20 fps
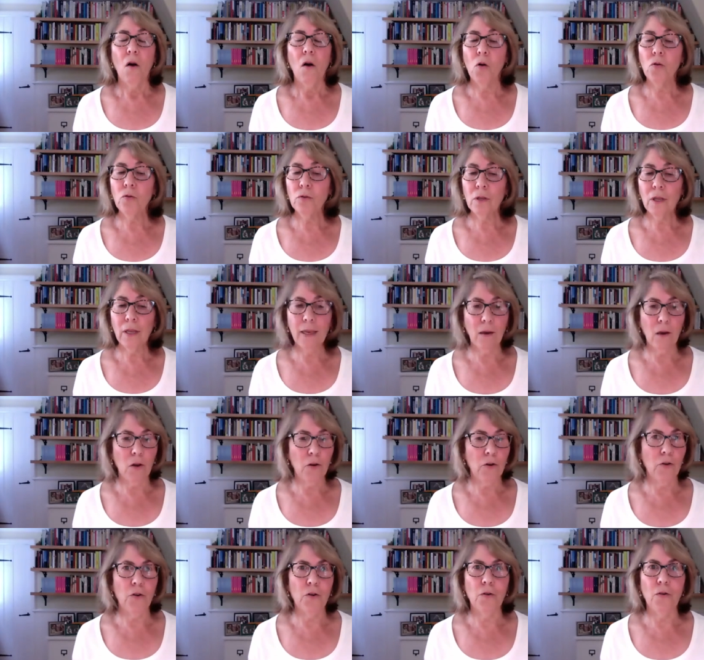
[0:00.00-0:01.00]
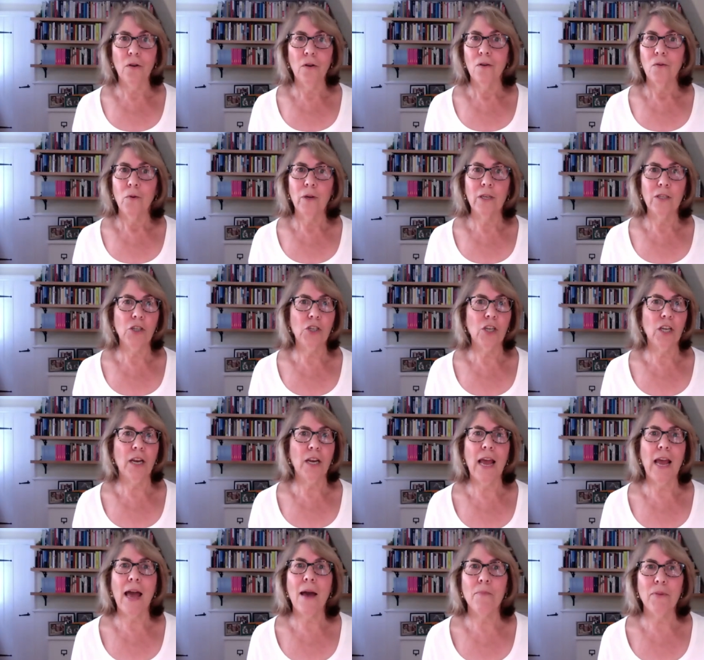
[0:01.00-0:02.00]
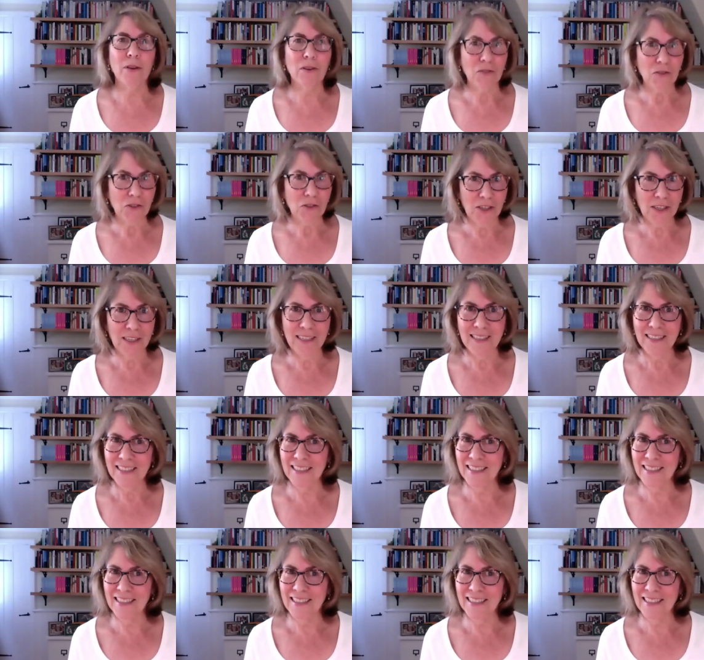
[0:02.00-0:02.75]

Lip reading: only learn when shit happens.